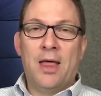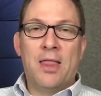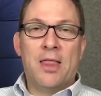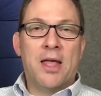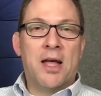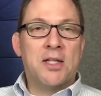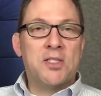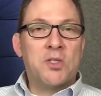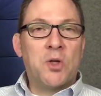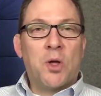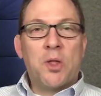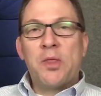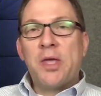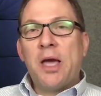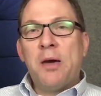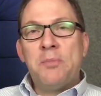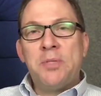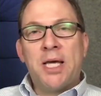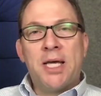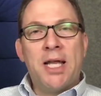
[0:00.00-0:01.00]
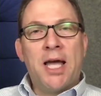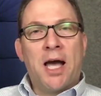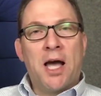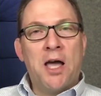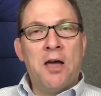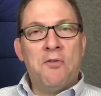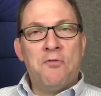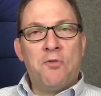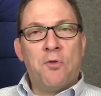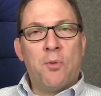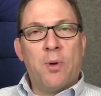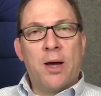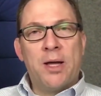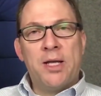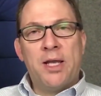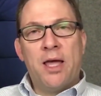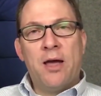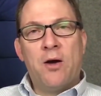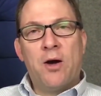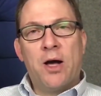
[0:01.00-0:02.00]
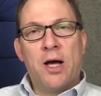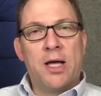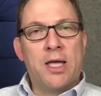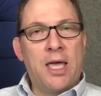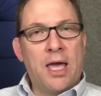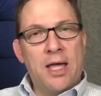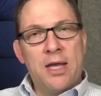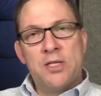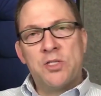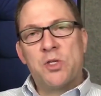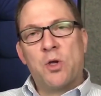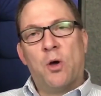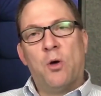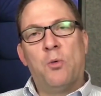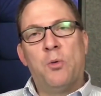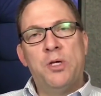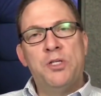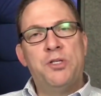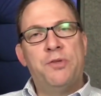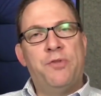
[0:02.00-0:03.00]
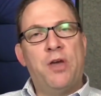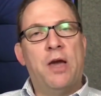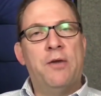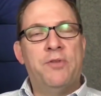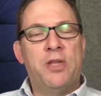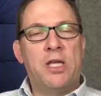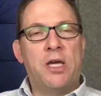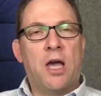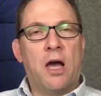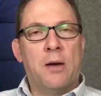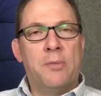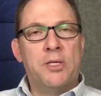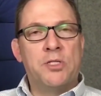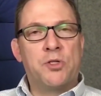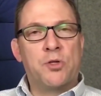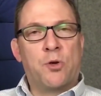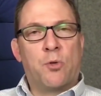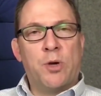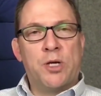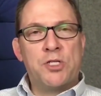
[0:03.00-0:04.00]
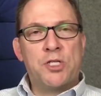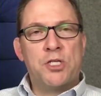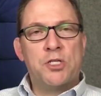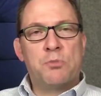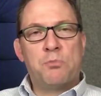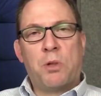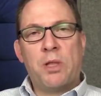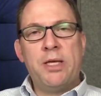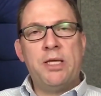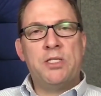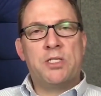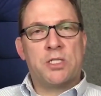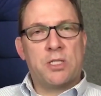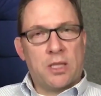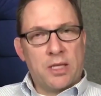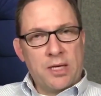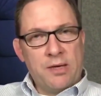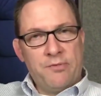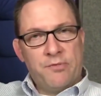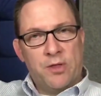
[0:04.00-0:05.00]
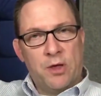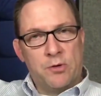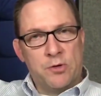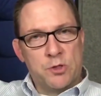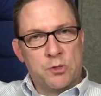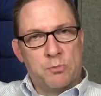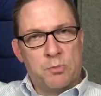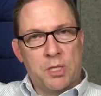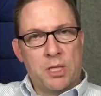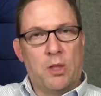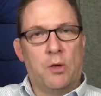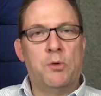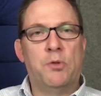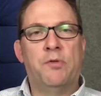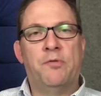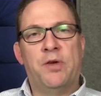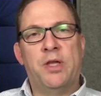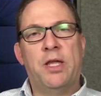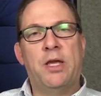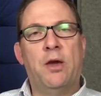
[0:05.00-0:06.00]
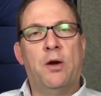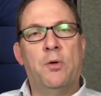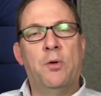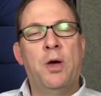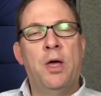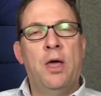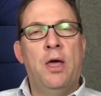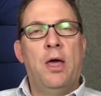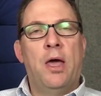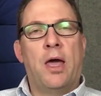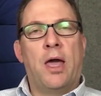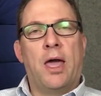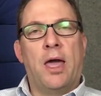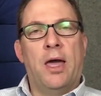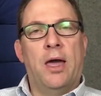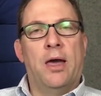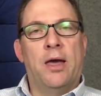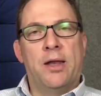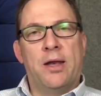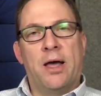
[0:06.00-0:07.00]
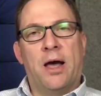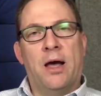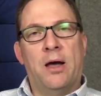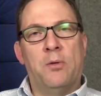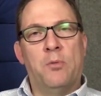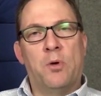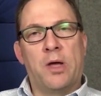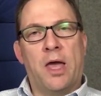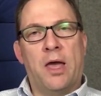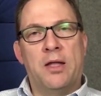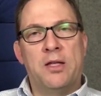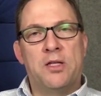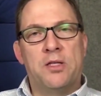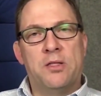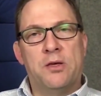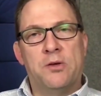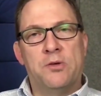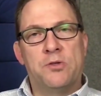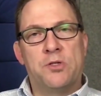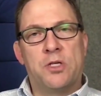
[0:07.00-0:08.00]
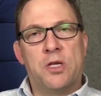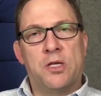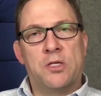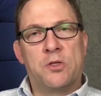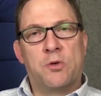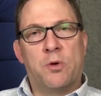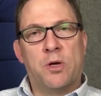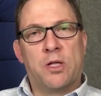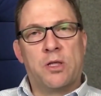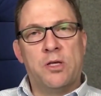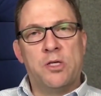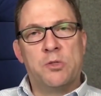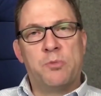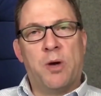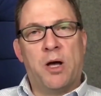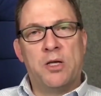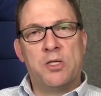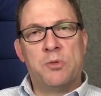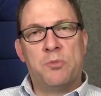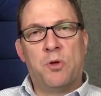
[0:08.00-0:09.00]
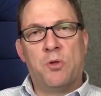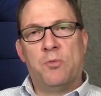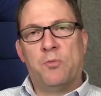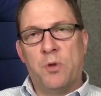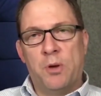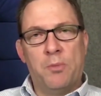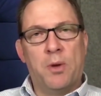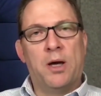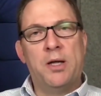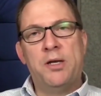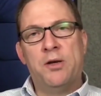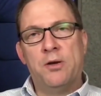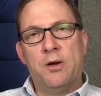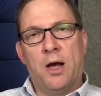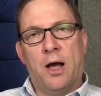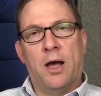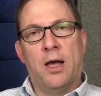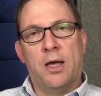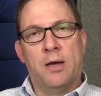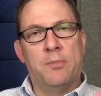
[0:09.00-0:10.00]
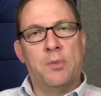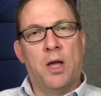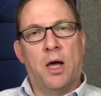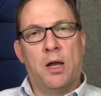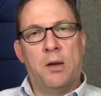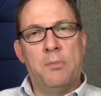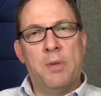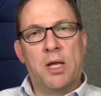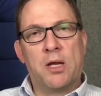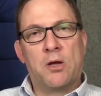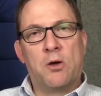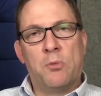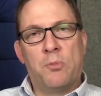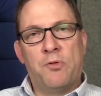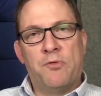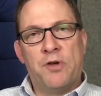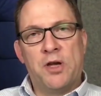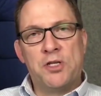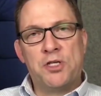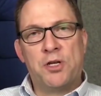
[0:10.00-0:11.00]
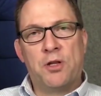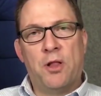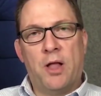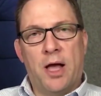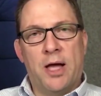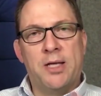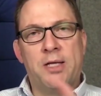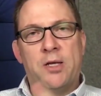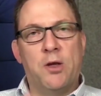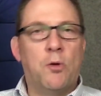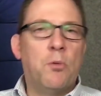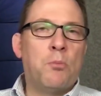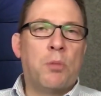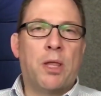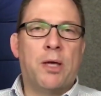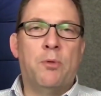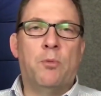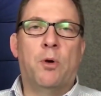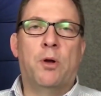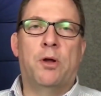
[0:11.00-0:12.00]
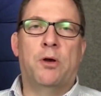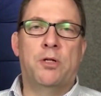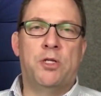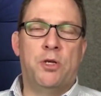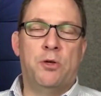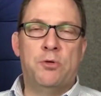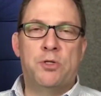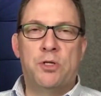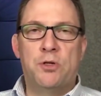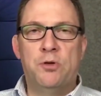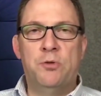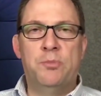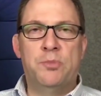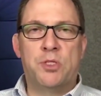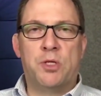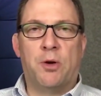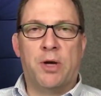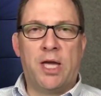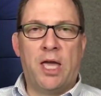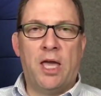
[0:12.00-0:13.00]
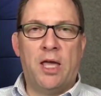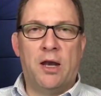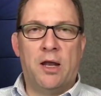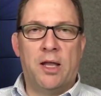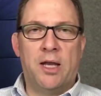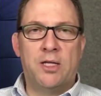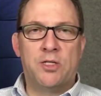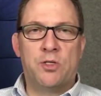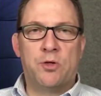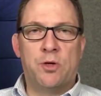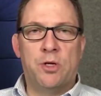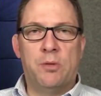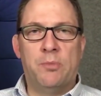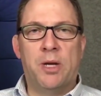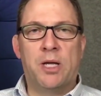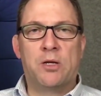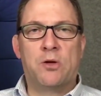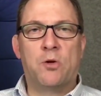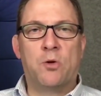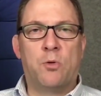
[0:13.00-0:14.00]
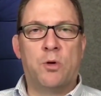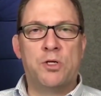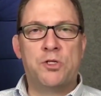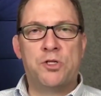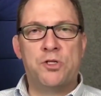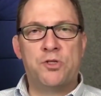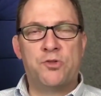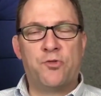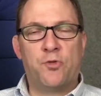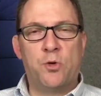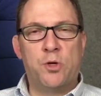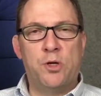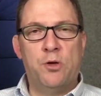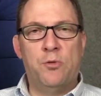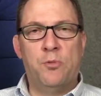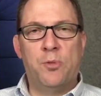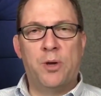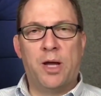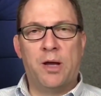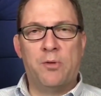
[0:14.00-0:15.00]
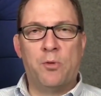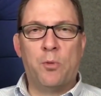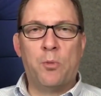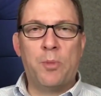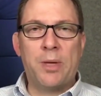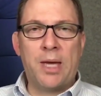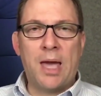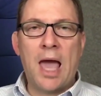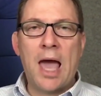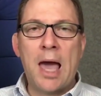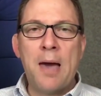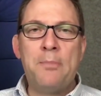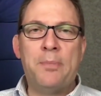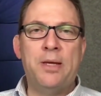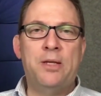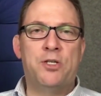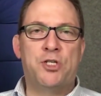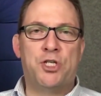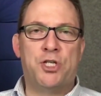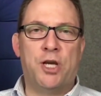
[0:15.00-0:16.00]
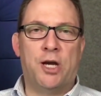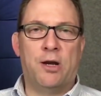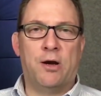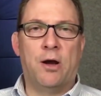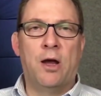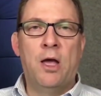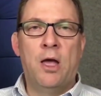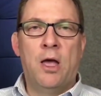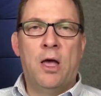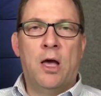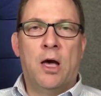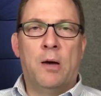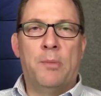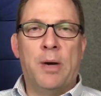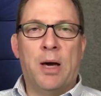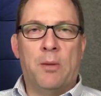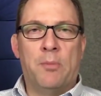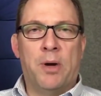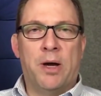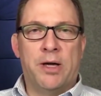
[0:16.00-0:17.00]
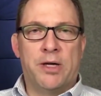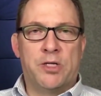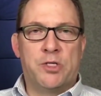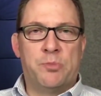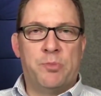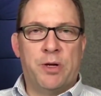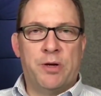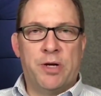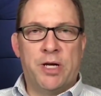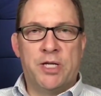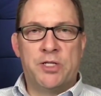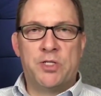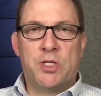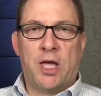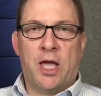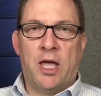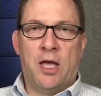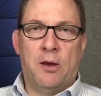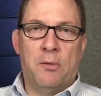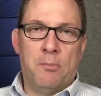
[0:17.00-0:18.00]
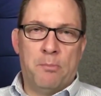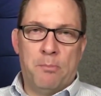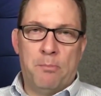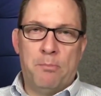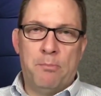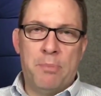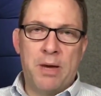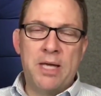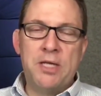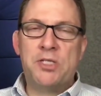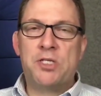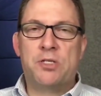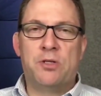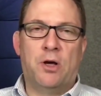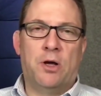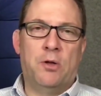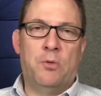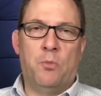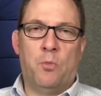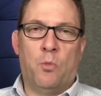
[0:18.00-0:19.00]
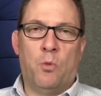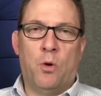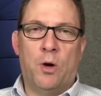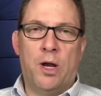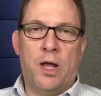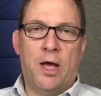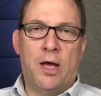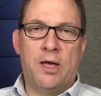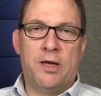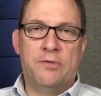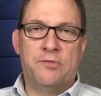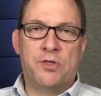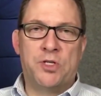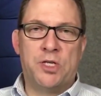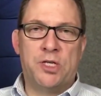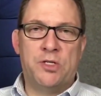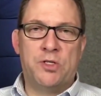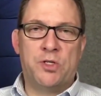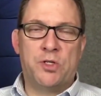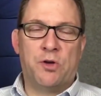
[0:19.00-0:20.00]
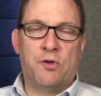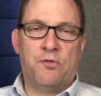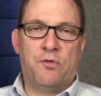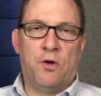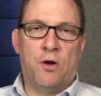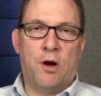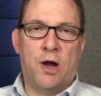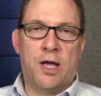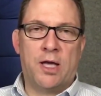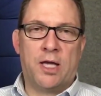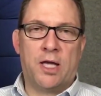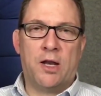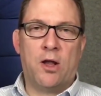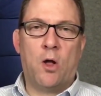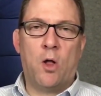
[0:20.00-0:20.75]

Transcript: That's all the update I have for right now. Again, as always, if you have any comments or questions, please leave those below the video, and I will get to those as quickly as possible. Reminder, I am not a medical professional. I don't play one on YouTube, so I cannot answer any medical questions for you, but I will be happy to share about my experience. And based on what I have seen so far, I can